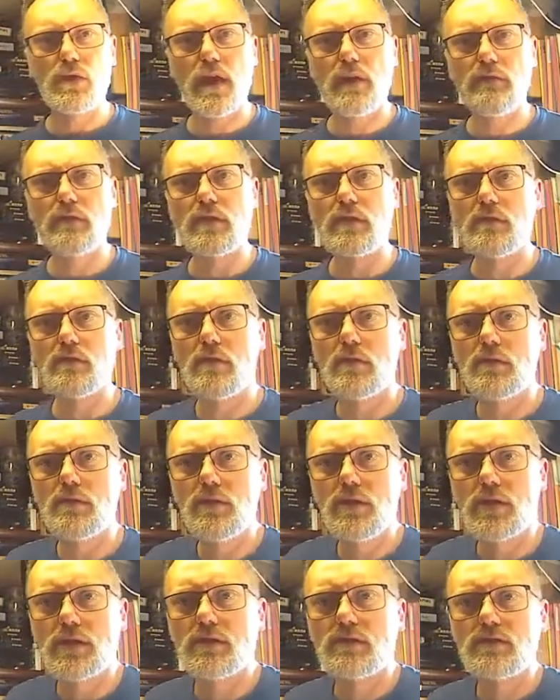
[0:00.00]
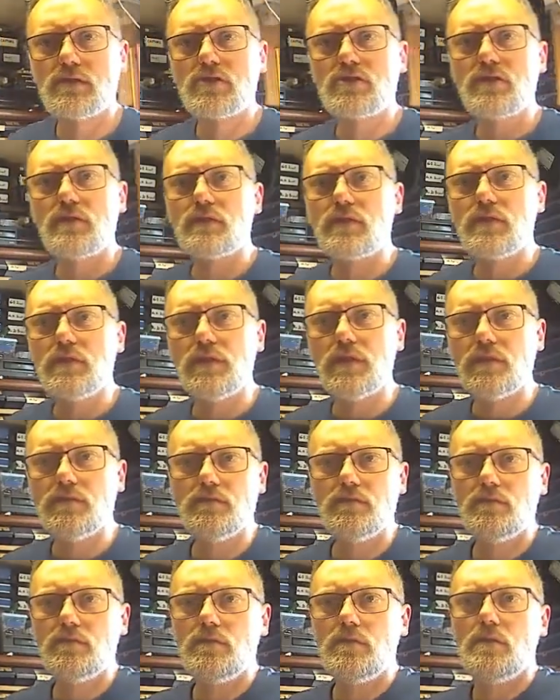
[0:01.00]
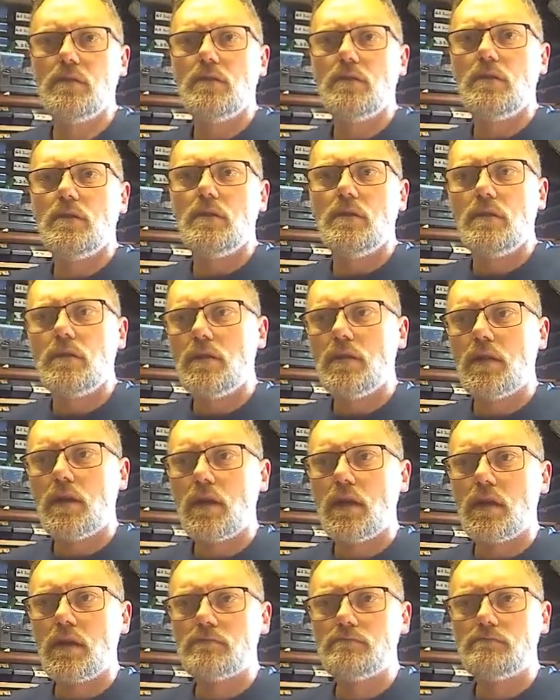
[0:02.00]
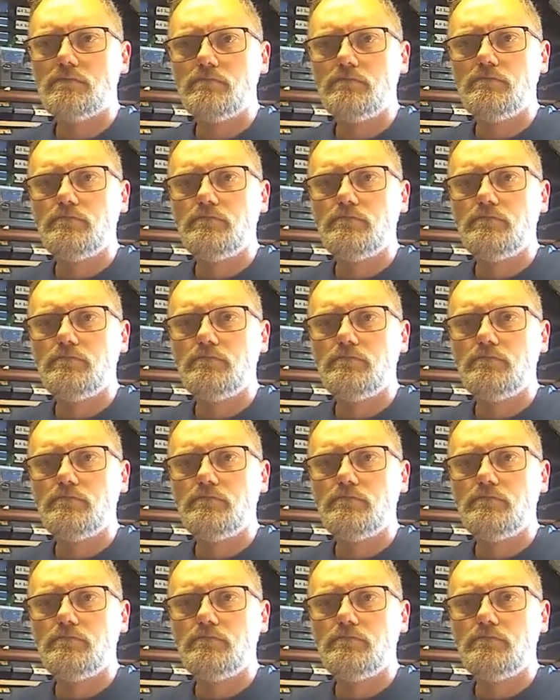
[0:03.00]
having, and yeah, it's shift leader. I